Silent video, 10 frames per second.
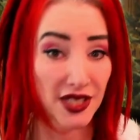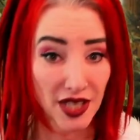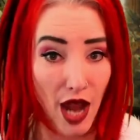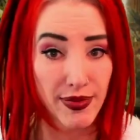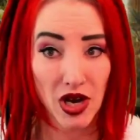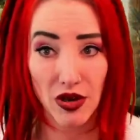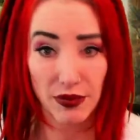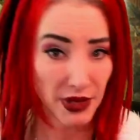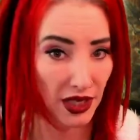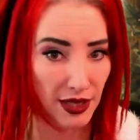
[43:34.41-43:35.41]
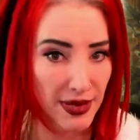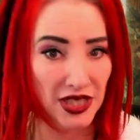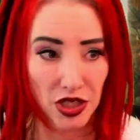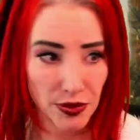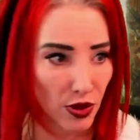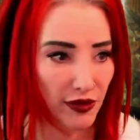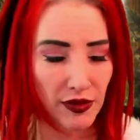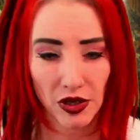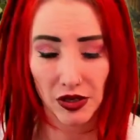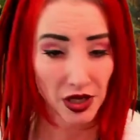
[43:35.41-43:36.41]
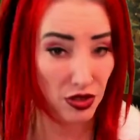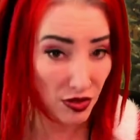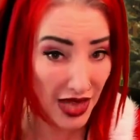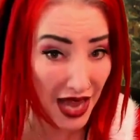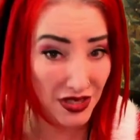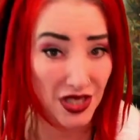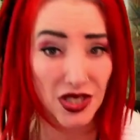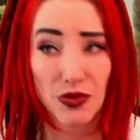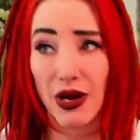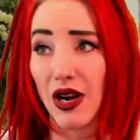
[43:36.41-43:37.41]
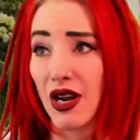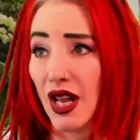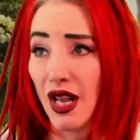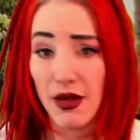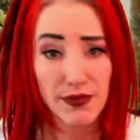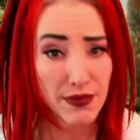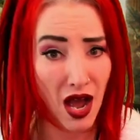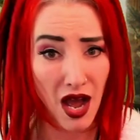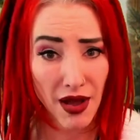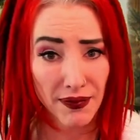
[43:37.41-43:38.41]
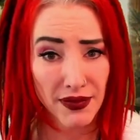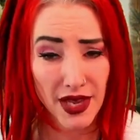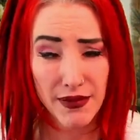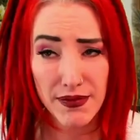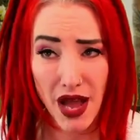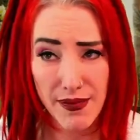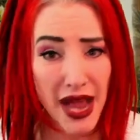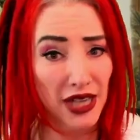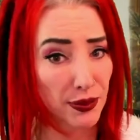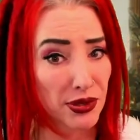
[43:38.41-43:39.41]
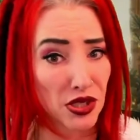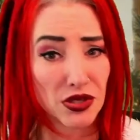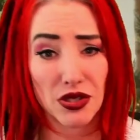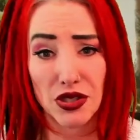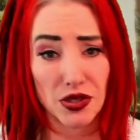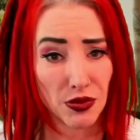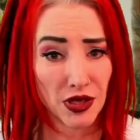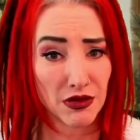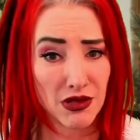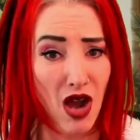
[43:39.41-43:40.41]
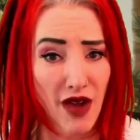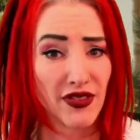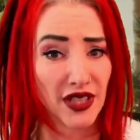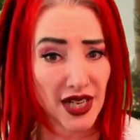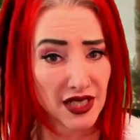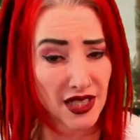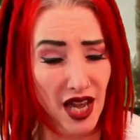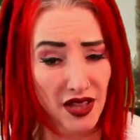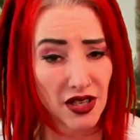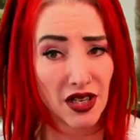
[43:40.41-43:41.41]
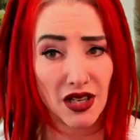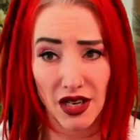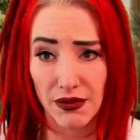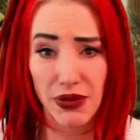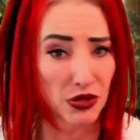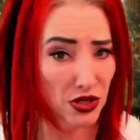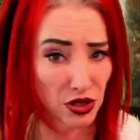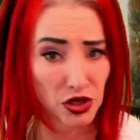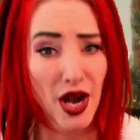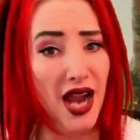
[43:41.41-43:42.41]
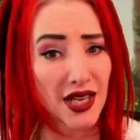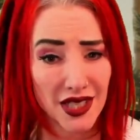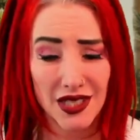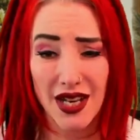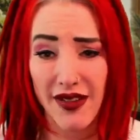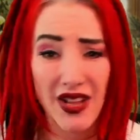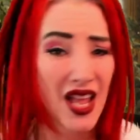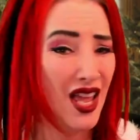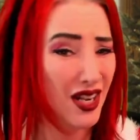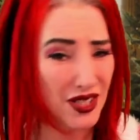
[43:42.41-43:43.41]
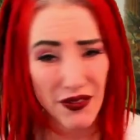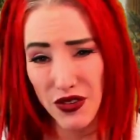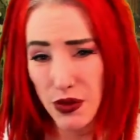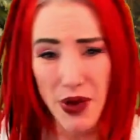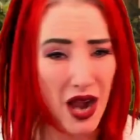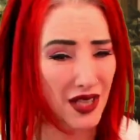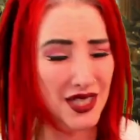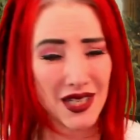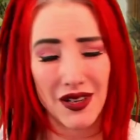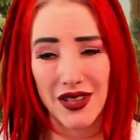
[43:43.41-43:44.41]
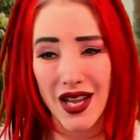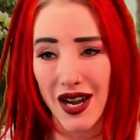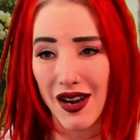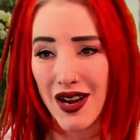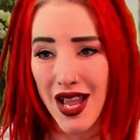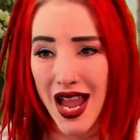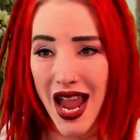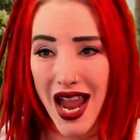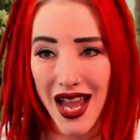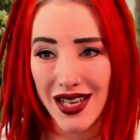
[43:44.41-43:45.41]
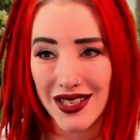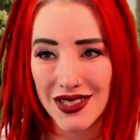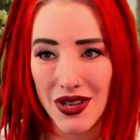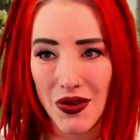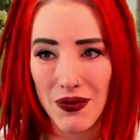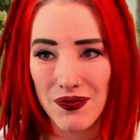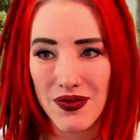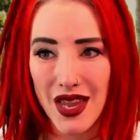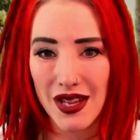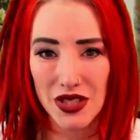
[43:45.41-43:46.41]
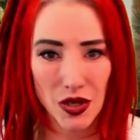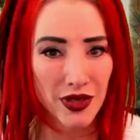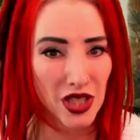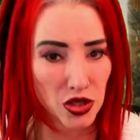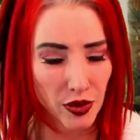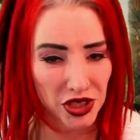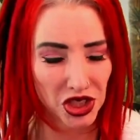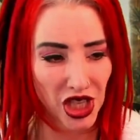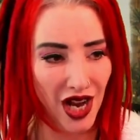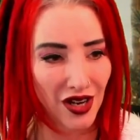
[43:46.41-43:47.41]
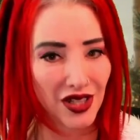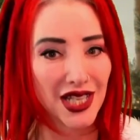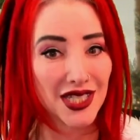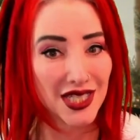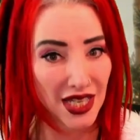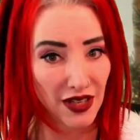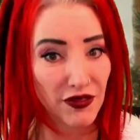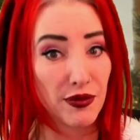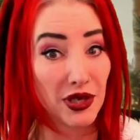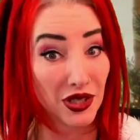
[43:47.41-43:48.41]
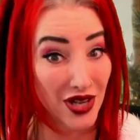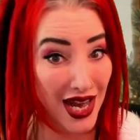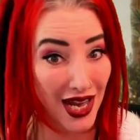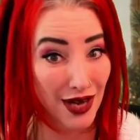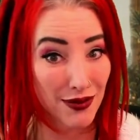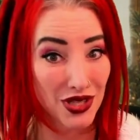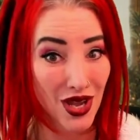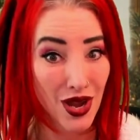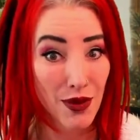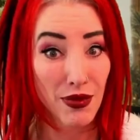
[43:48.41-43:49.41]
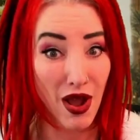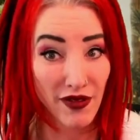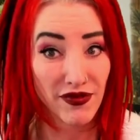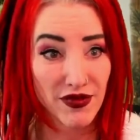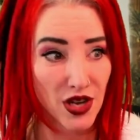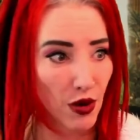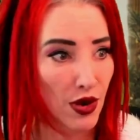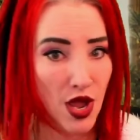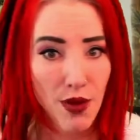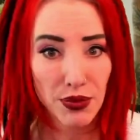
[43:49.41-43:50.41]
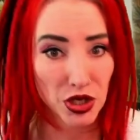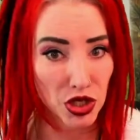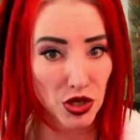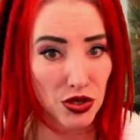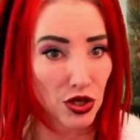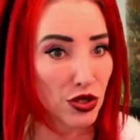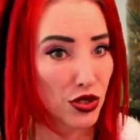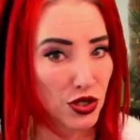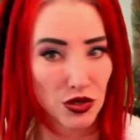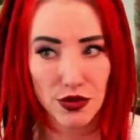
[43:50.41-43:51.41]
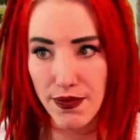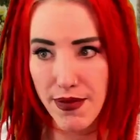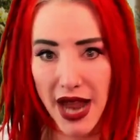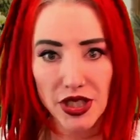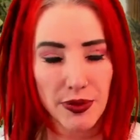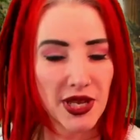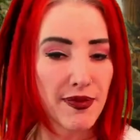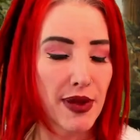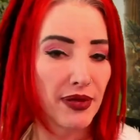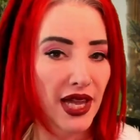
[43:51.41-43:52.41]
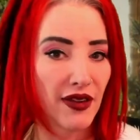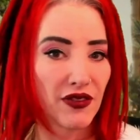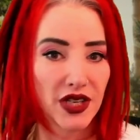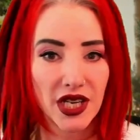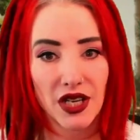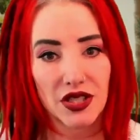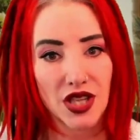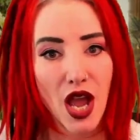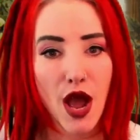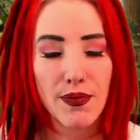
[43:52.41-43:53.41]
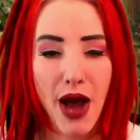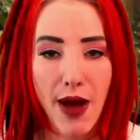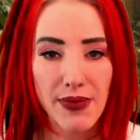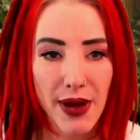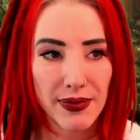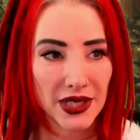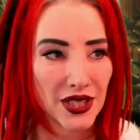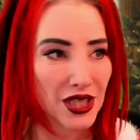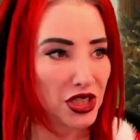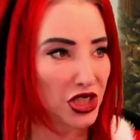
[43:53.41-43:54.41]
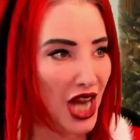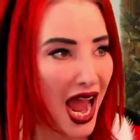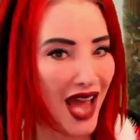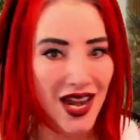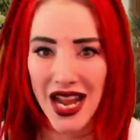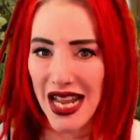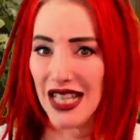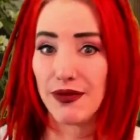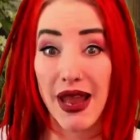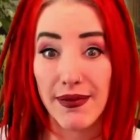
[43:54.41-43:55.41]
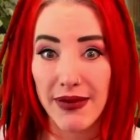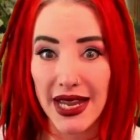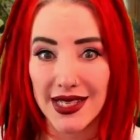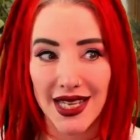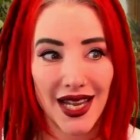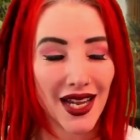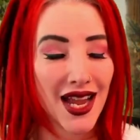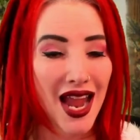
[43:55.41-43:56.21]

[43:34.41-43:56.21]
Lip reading: Gaibo being the message board from the early 2000s, where mashup producers would often get together and post their tracks and stuff. There's a few pockets here and there, and so doing the Twitch channel and seeing familiar names of producers whose mashups I've been playing for years pop up into the chat has been amazing.